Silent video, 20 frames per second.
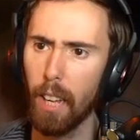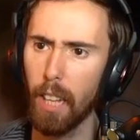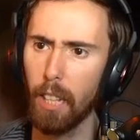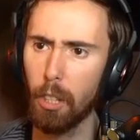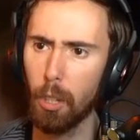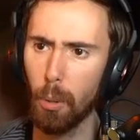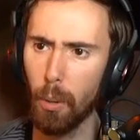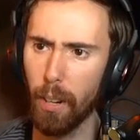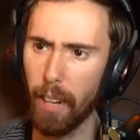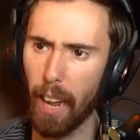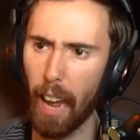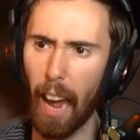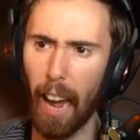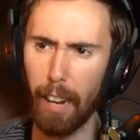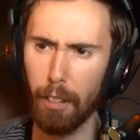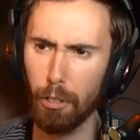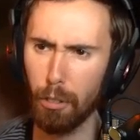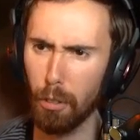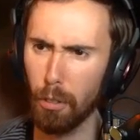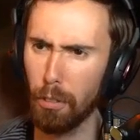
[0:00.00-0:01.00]
Into an
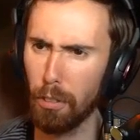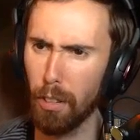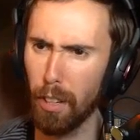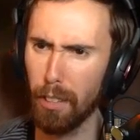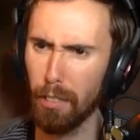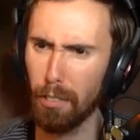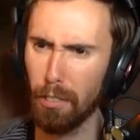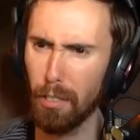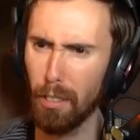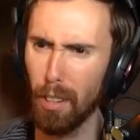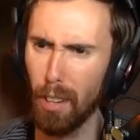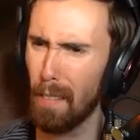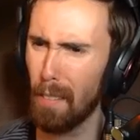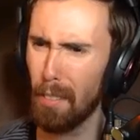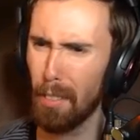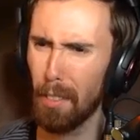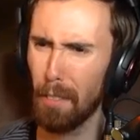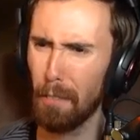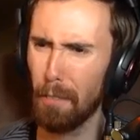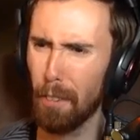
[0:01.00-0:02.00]
exorcist?
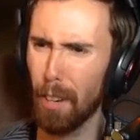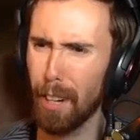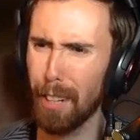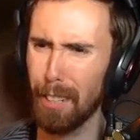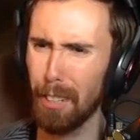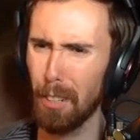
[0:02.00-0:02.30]
Fuck